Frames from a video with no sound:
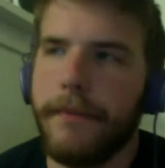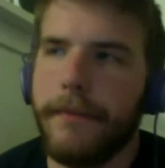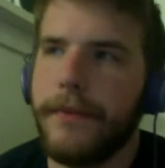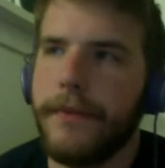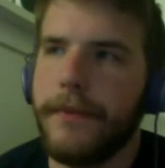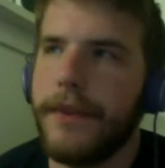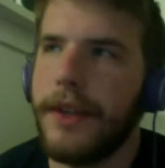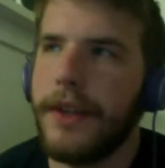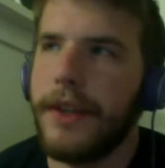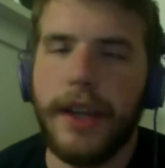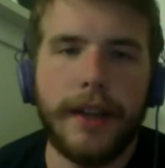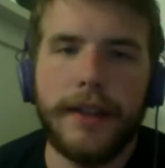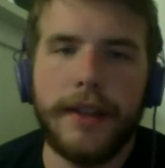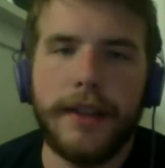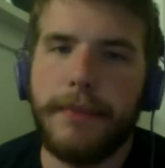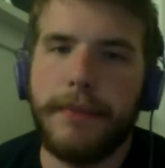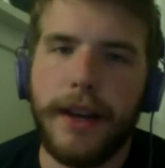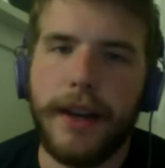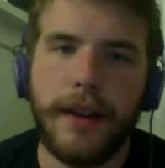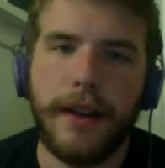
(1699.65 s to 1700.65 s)
Do you think it's
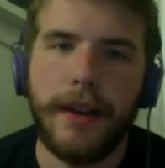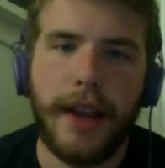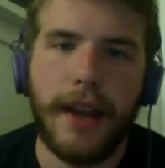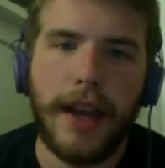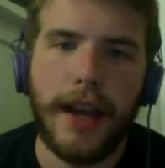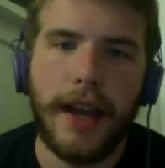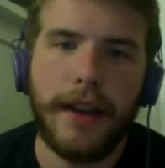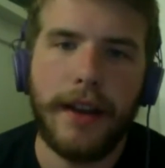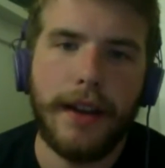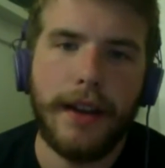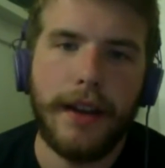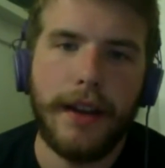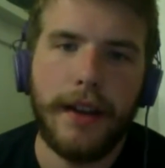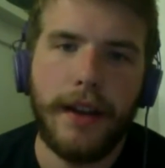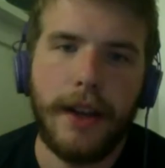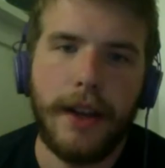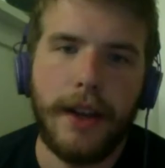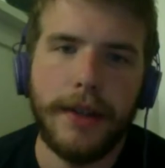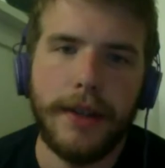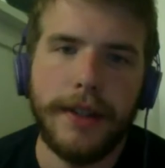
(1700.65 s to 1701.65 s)
better that
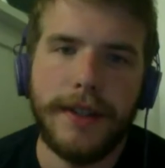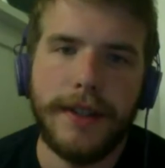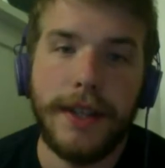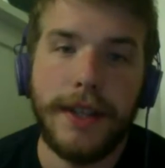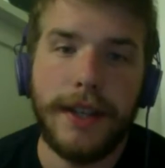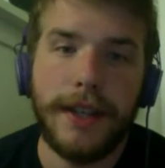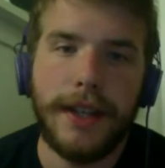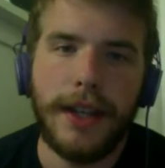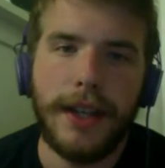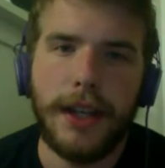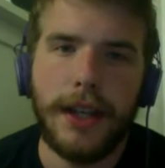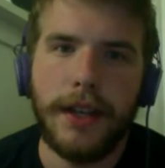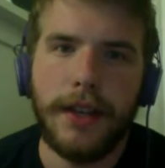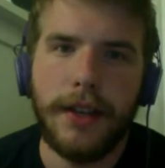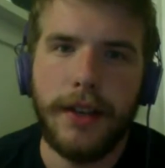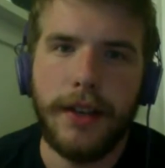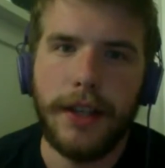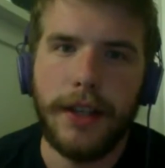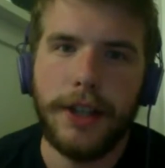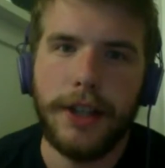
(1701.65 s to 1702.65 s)
it was Cindy? Do you
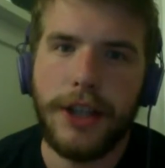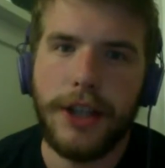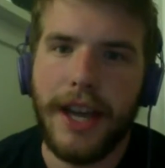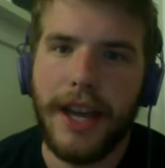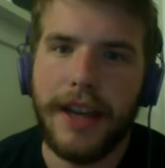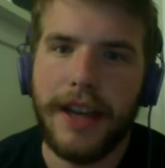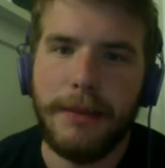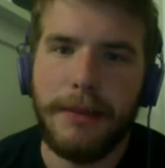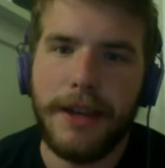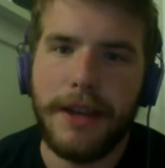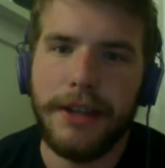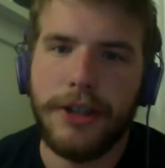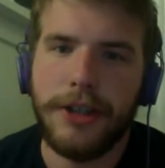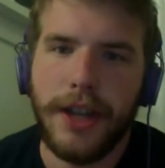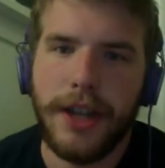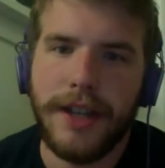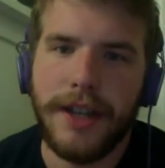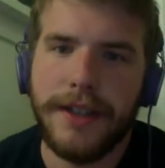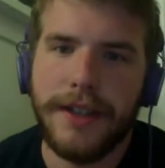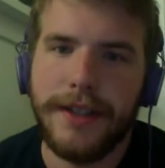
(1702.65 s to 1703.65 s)
think she had the best
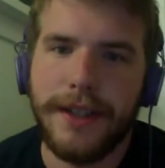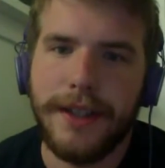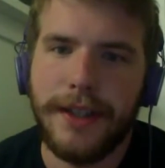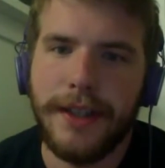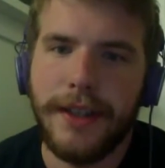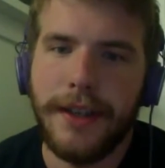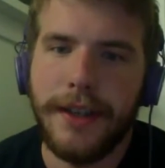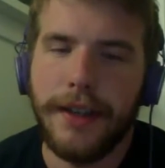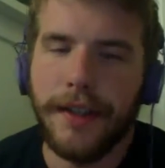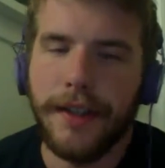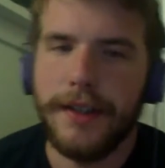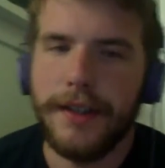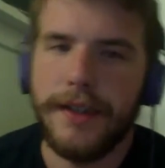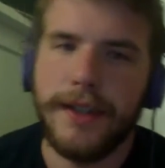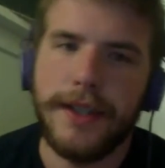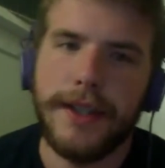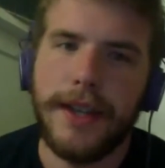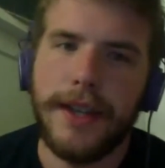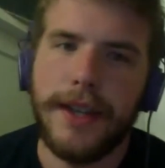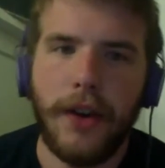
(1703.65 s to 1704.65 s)
chance to
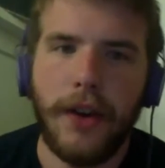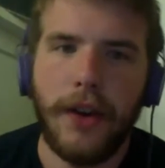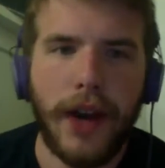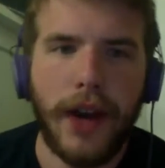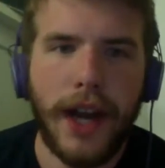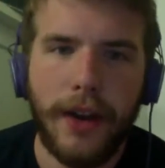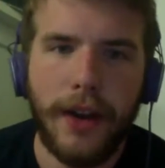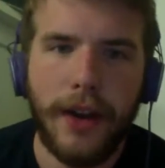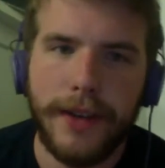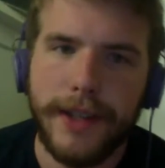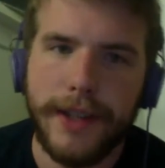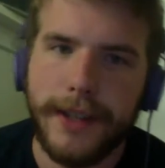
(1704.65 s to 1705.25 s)
stick around?